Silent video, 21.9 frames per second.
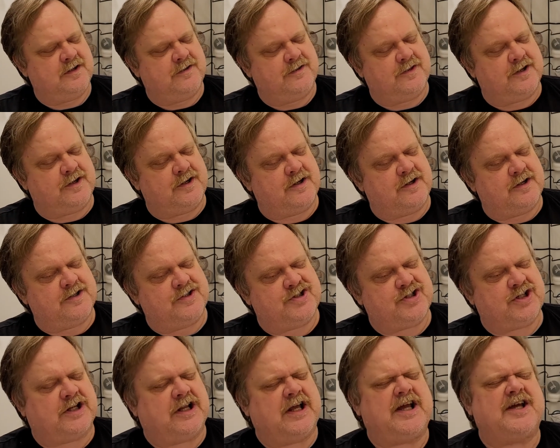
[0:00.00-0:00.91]
the
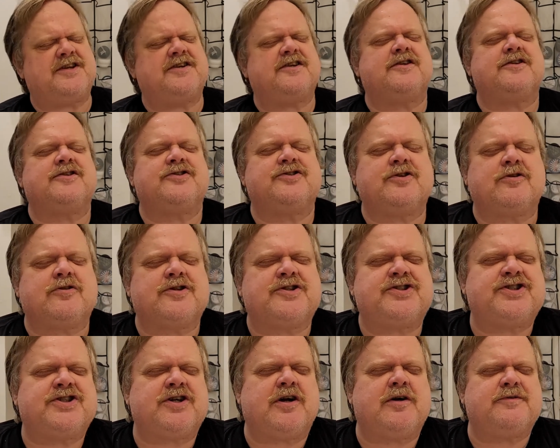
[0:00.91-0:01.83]
Gillette
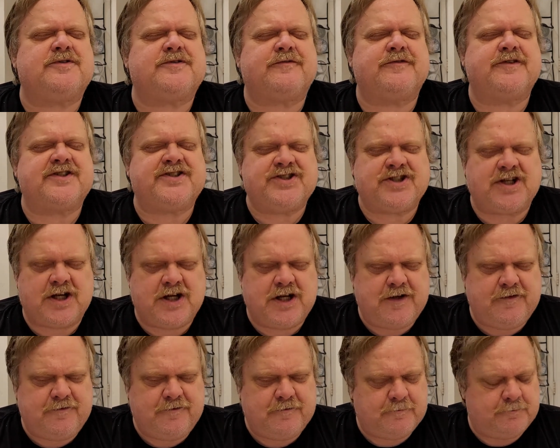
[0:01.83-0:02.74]
DuraSharps for the
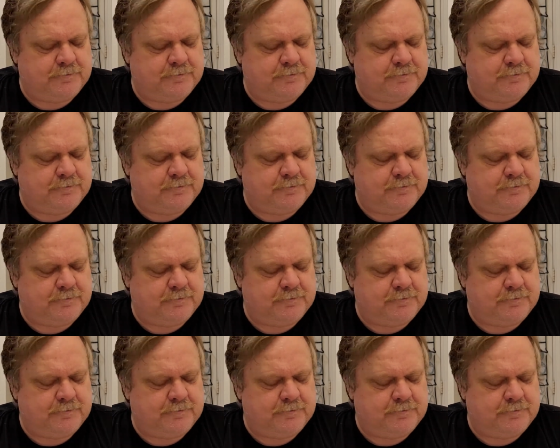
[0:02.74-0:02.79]
shave.